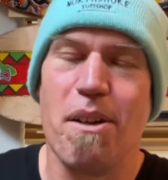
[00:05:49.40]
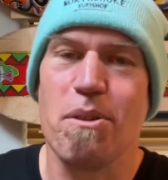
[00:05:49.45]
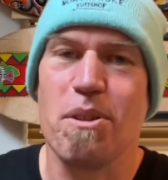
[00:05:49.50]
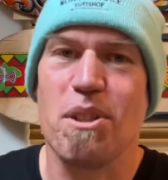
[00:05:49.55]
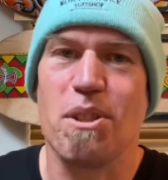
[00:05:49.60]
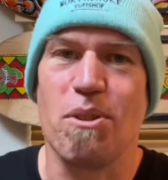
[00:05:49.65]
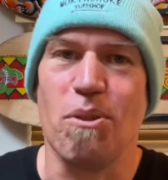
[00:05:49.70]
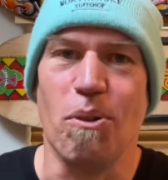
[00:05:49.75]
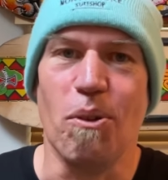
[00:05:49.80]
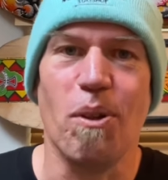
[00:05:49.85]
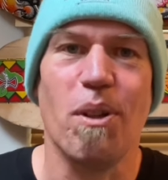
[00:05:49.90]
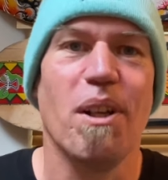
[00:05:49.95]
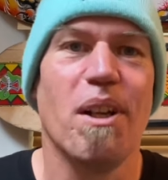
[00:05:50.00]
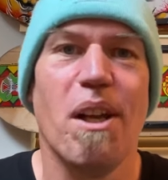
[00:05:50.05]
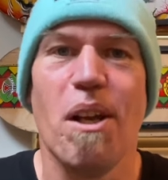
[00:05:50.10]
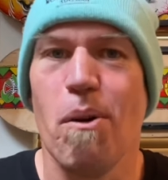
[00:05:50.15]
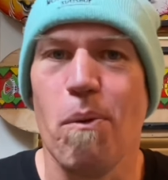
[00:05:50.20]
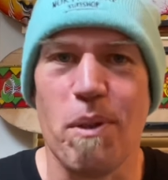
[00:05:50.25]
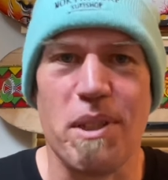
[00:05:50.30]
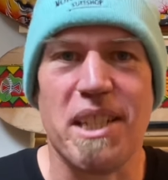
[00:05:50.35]
stall
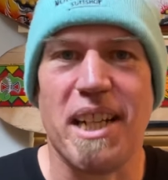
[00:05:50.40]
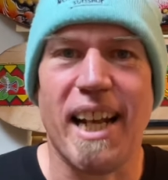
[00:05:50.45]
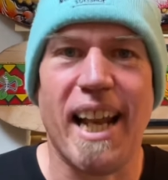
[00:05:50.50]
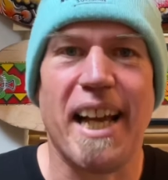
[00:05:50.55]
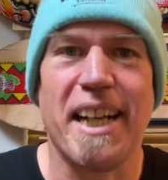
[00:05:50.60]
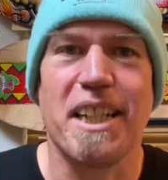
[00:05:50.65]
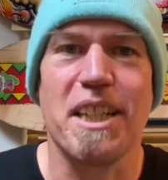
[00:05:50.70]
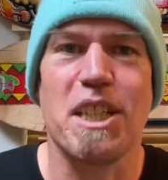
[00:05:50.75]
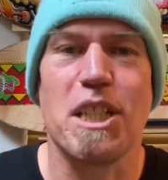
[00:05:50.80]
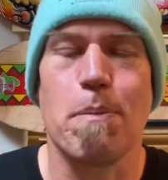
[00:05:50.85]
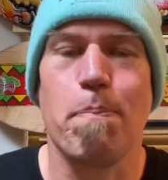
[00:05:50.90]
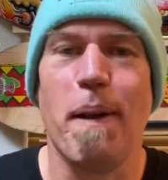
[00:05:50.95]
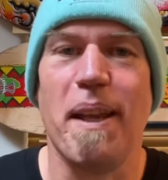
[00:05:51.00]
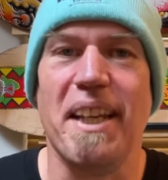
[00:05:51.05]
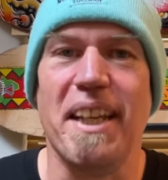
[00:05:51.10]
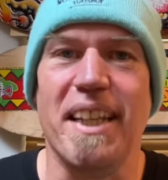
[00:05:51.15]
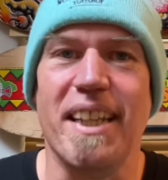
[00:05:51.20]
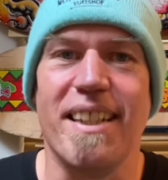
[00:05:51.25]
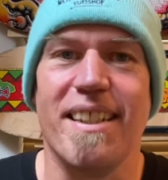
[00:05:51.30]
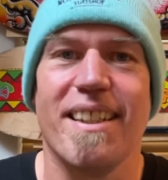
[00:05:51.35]
was a lack of
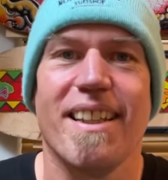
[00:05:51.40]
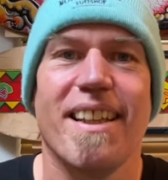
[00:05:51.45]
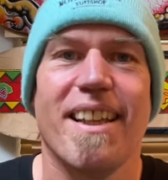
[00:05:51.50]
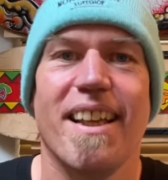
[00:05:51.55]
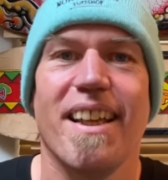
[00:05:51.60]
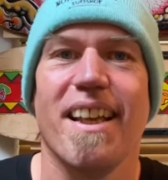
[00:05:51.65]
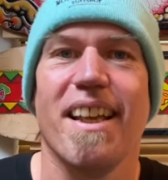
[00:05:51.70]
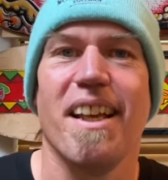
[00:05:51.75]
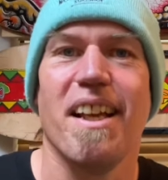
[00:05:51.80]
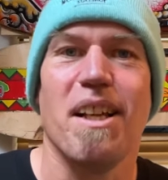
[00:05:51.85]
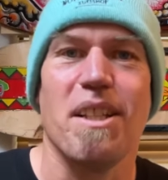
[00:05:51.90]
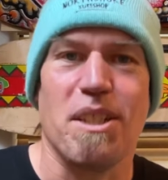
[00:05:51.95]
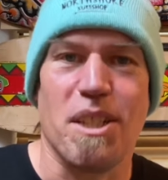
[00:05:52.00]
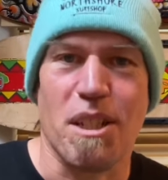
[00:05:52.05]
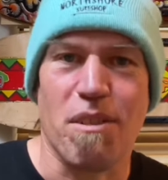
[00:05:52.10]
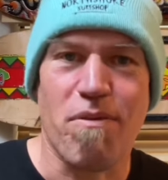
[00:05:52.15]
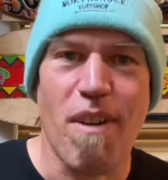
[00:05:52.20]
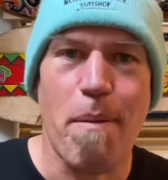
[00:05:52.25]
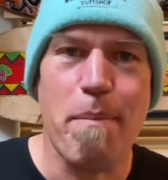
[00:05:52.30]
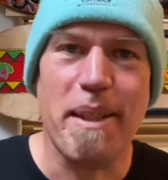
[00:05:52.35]
speed. So the
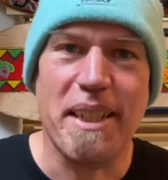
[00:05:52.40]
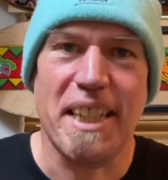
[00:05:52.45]
remedy